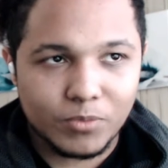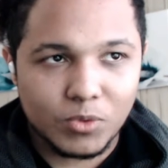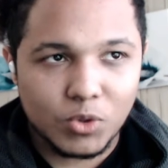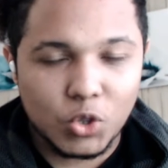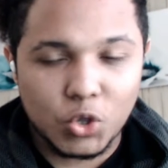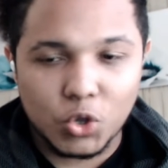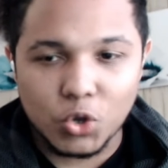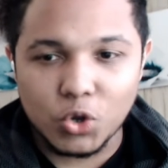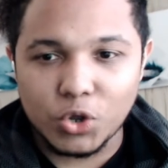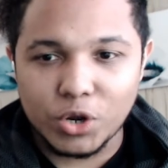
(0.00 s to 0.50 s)

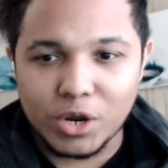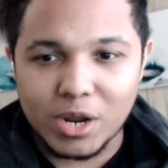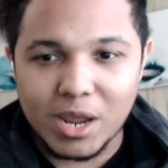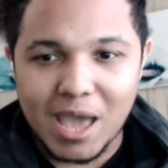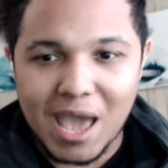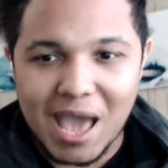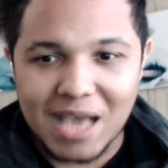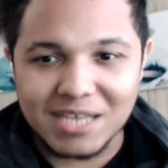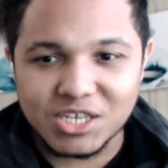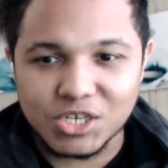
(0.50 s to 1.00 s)
good
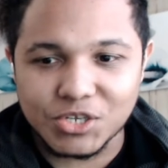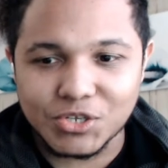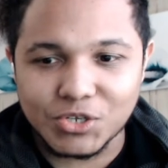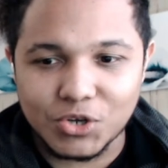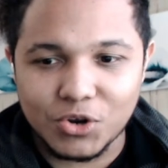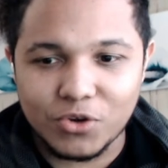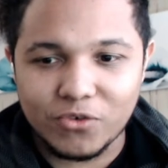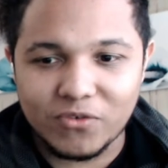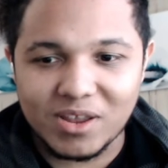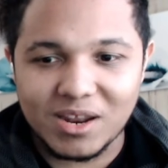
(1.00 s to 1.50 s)
as a
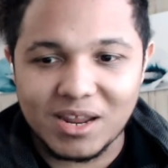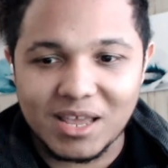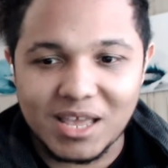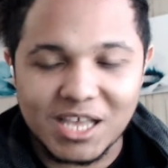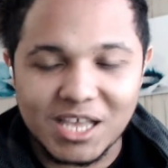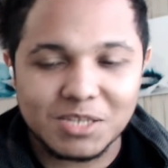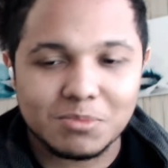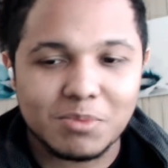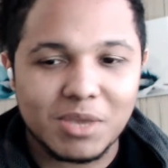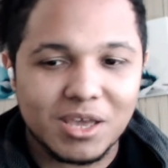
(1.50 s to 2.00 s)
servant,
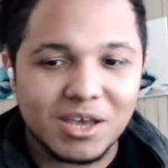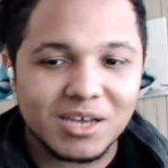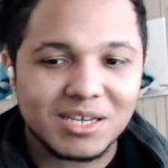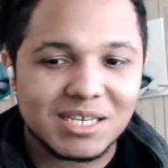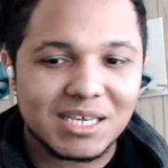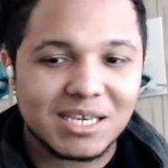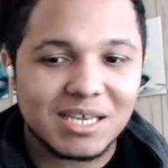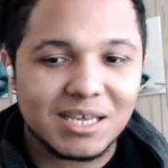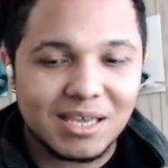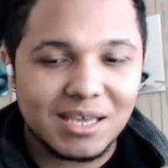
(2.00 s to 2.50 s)
is because
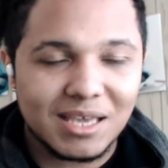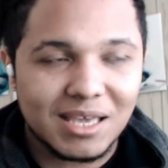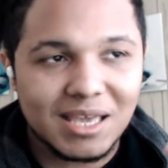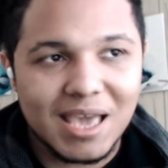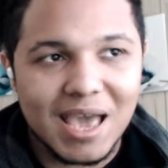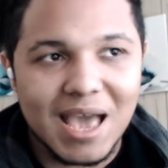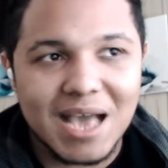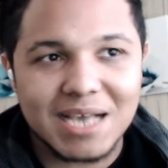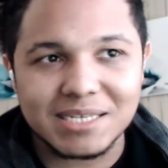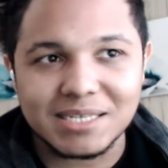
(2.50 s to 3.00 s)
he
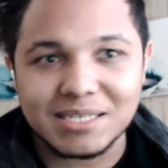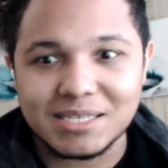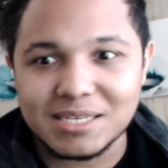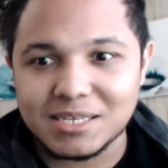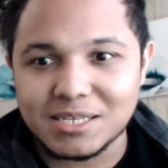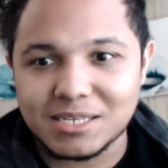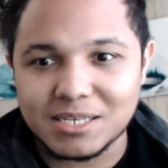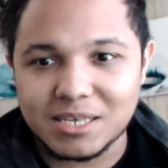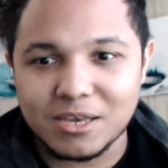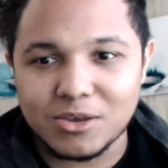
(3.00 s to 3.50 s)
has
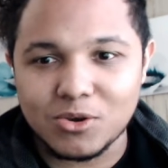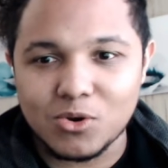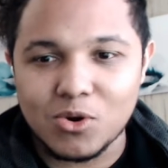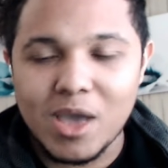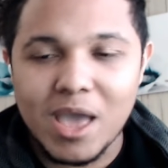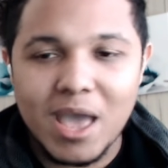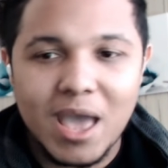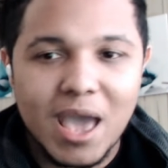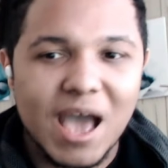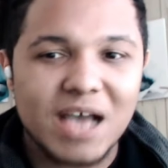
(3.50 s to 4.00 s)
this skill
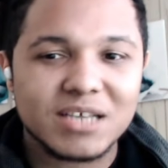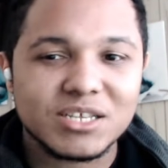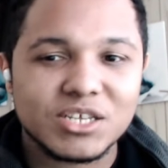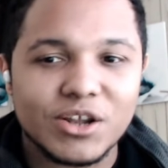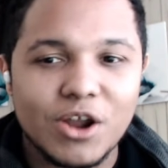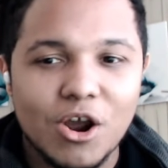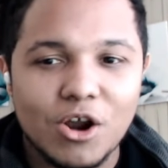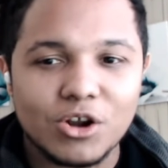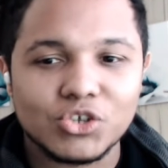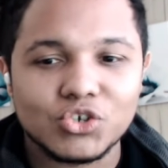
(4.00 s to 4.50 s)
as an
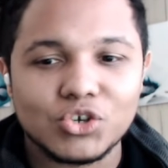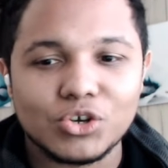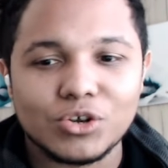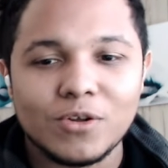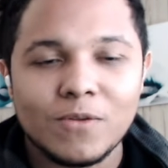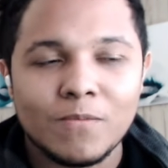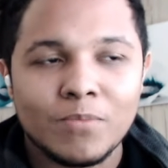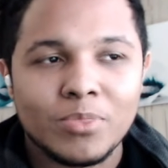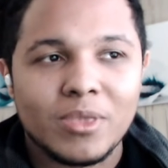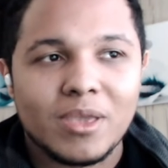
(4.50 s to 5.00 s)
archer,
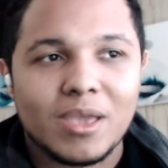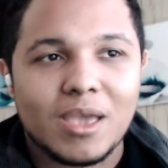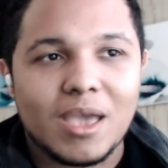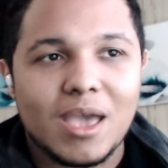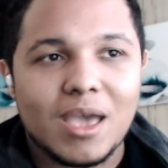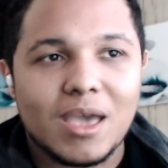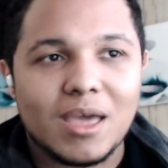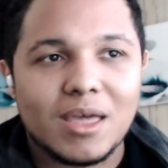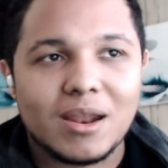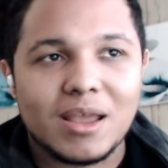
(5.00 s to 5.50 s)

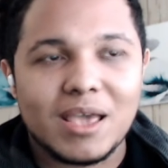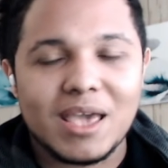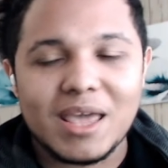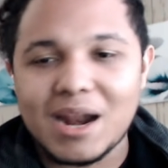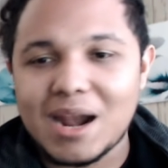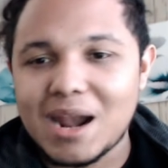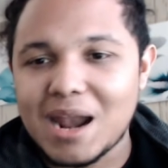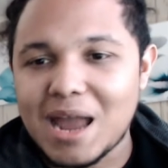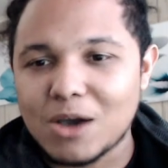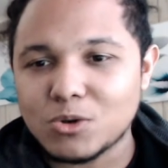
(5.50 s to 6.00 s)
and it
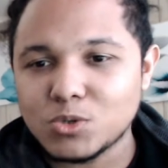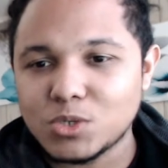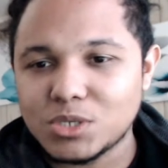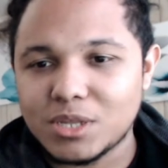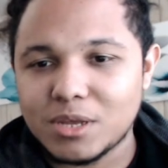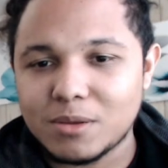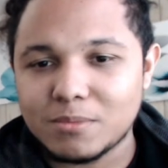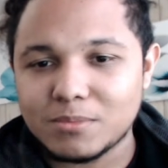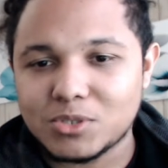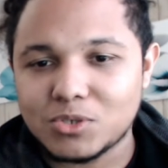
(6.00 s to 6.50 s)
allows
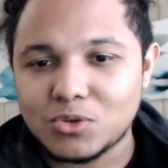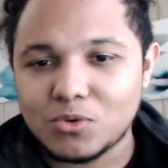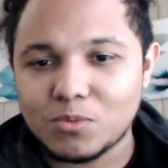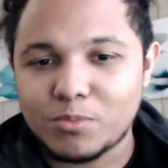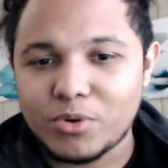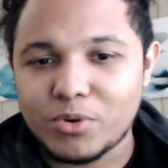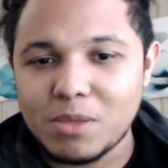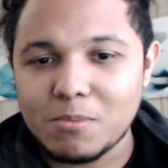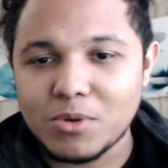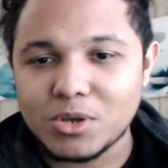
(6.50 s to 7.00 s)
them to
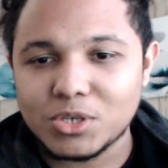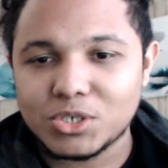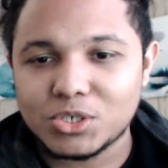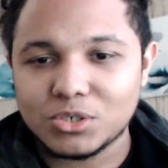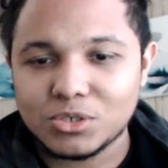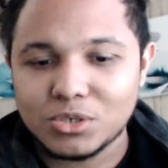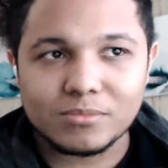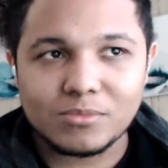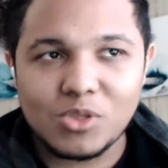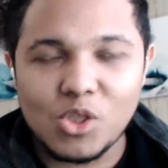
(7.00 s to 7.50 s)
pretty much
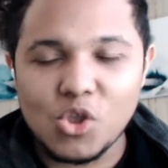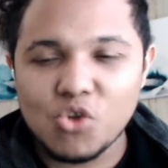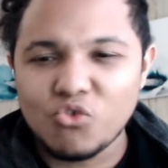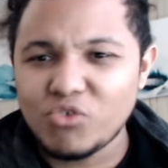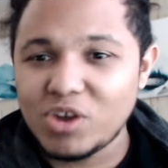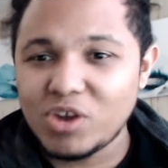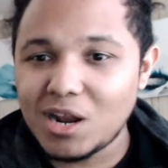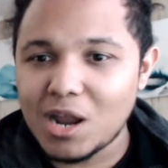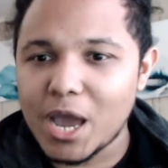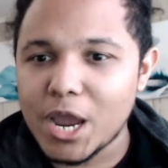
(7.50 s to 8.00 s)

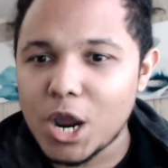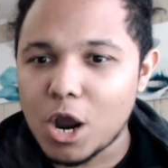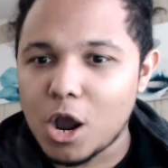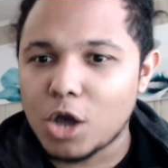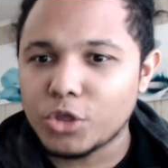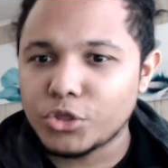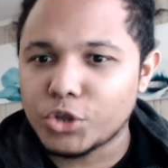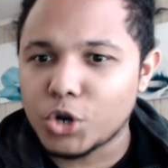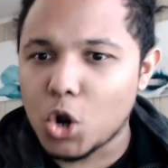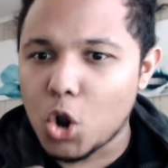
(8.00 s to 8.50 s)
rely
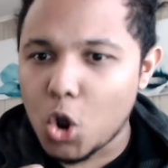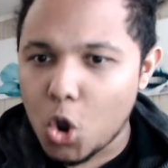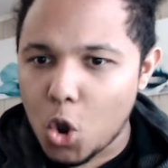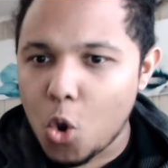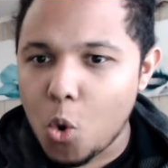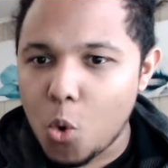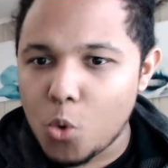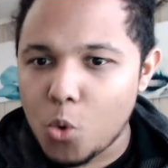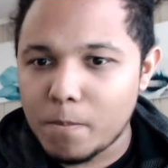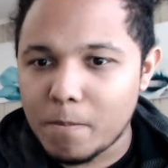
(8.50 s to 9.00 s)
on their
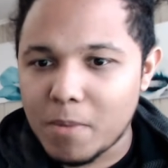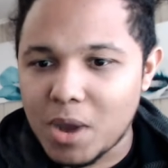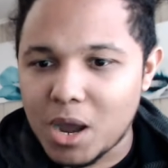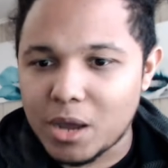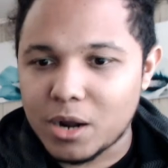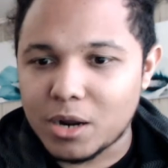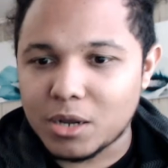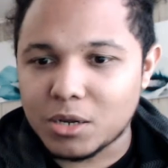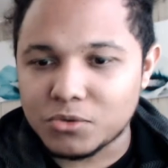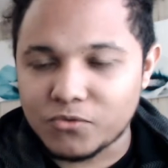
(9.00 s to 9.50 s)
own
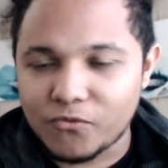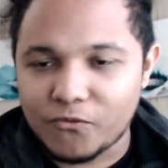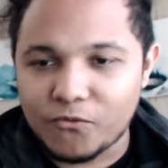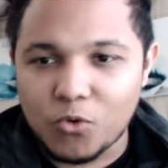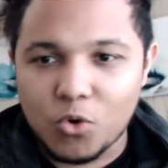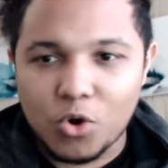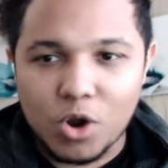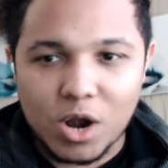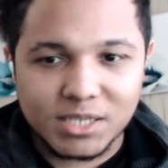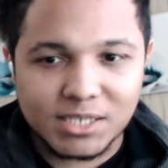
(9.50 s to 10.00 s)
mana
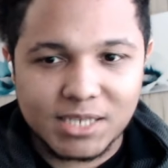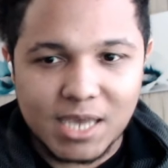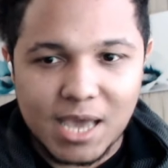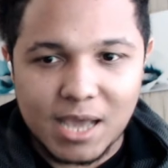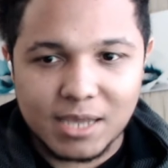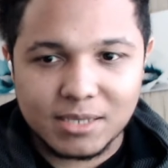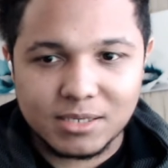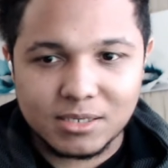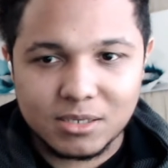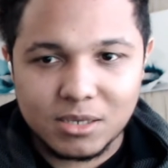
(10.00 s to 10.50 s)
for
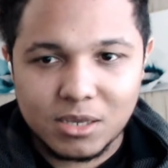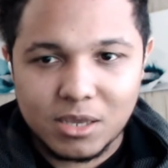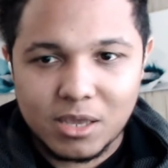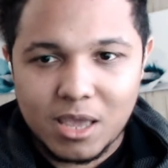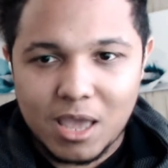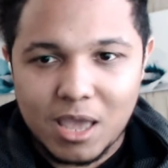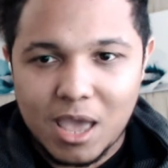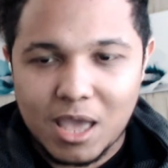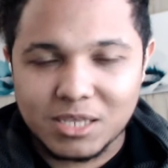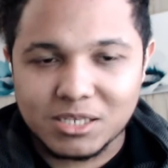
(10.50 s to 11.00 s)
attacks
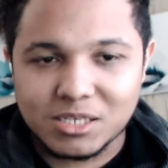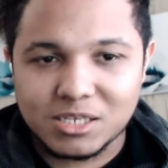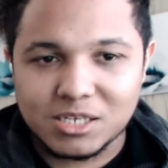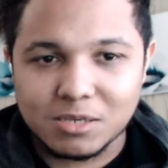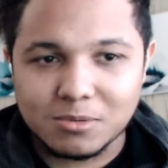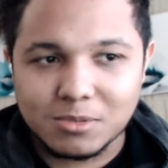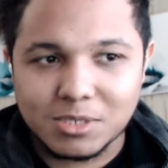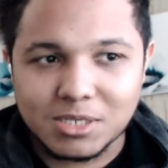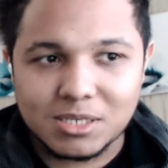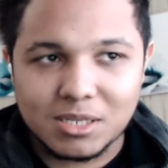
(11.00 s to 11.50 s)
and
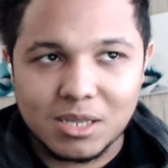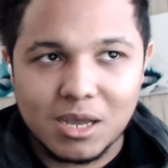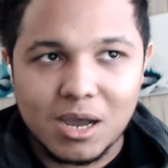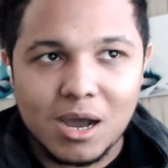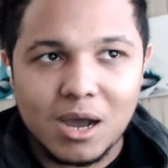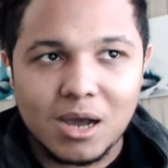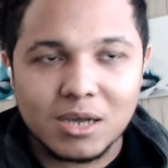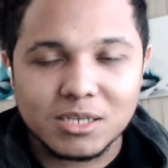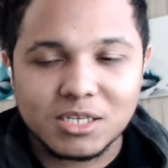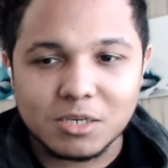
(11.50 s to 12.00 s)

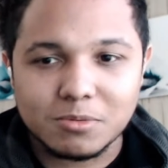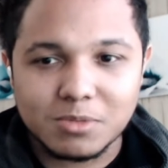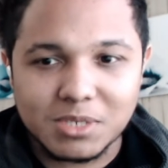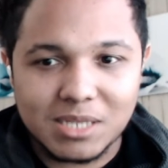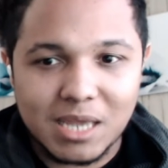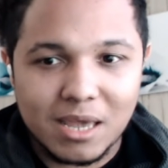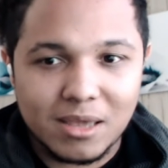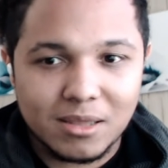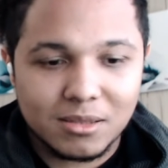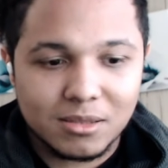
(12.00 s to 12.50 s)

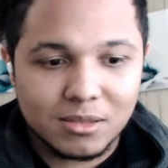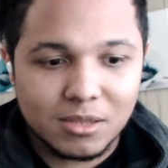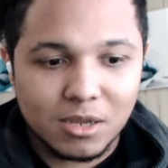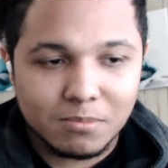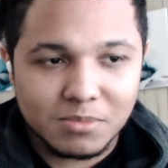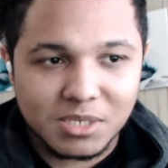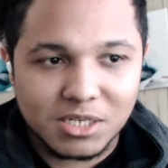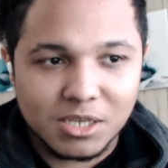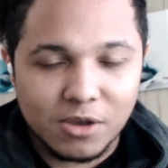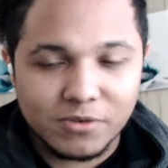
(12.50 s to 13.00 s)
sustain
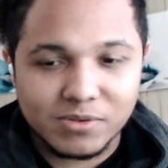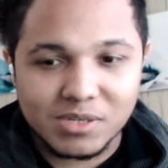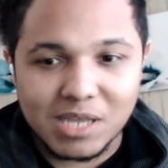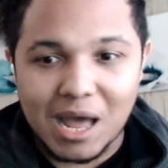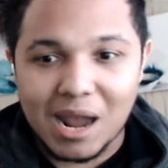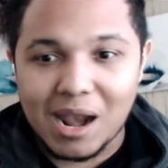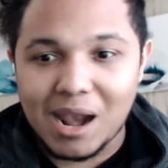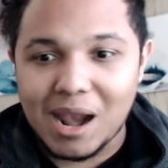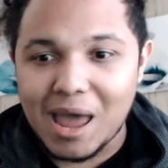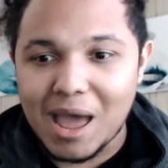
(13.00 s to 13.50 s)
themselves
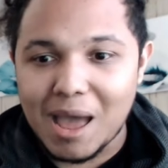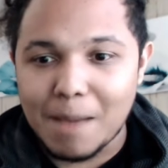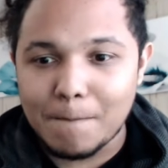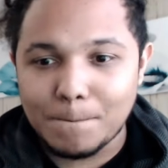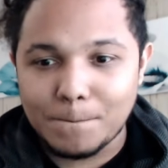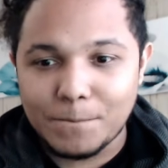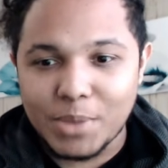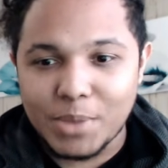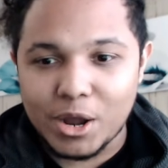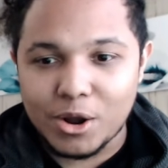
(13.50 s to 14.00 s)
a
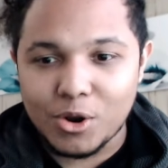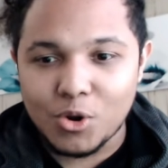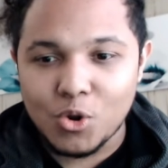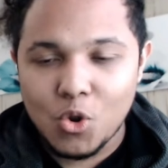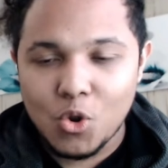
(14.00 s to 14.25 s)
lot better